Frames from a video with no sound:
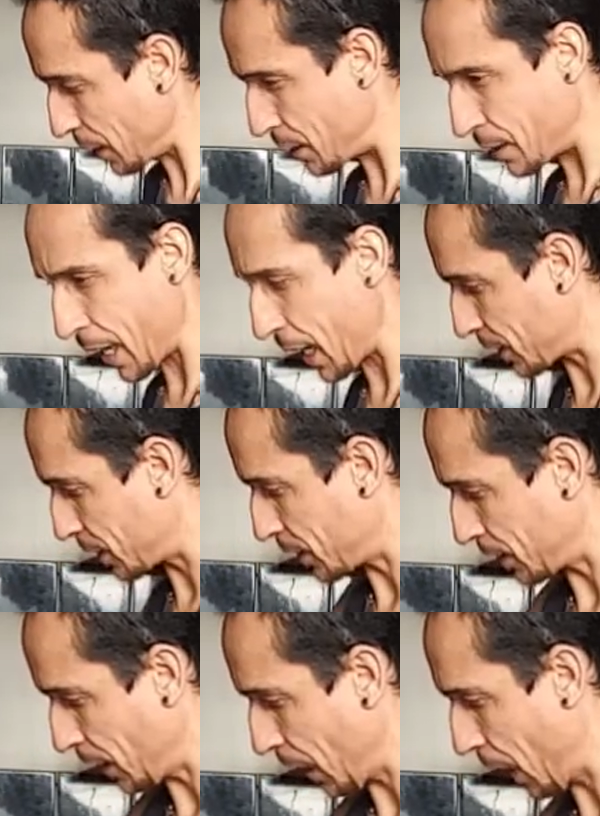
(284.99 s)
Next,
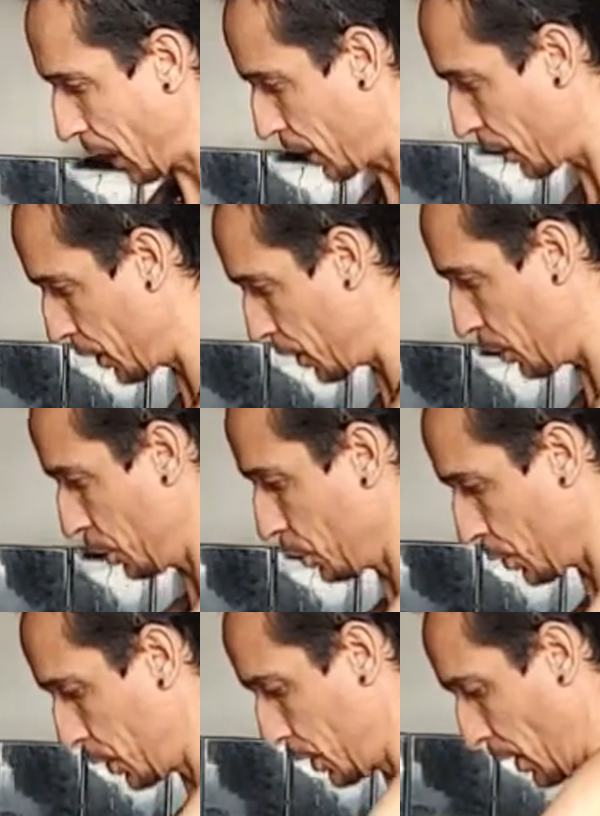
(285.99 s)
I
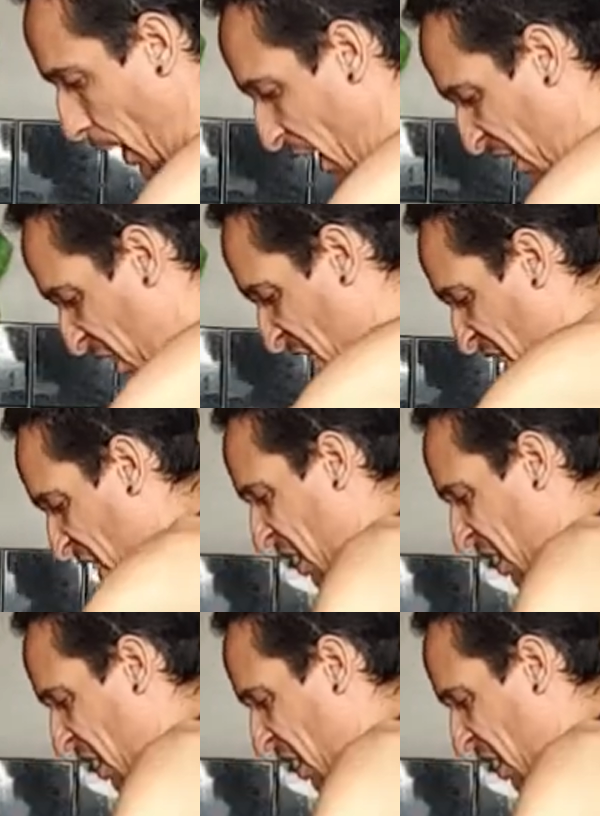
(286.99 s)
use like